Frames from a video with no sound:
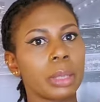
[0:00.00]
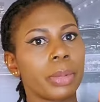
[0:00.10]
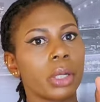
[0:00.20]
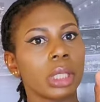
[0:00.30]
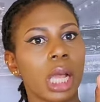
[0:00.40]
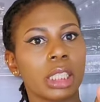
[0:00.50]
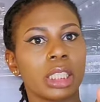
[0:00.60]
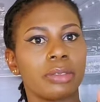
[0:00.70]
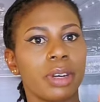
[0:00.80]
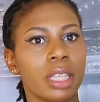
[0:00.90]
about
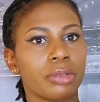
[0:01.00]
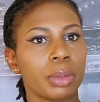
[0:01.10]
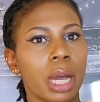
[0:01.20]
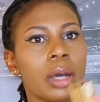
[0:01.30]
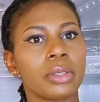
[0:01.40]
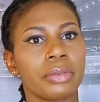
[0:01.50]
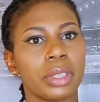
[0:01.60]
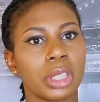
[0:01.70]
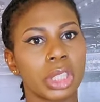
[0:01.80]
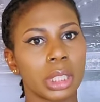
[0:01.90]
Hashiba from the house of
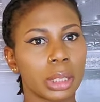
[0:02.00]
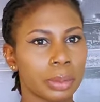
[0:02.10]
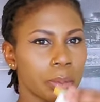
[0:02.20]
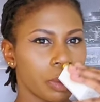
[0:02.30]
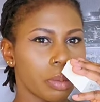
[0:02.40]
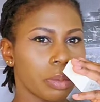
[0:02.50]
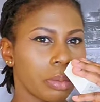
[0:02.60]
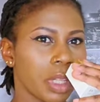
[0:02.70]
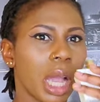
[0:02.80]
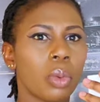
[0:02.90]
Nishan.
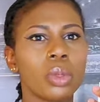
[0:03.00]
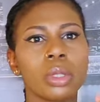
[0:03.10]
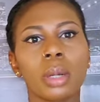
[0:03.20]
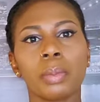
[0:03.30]
I won't talk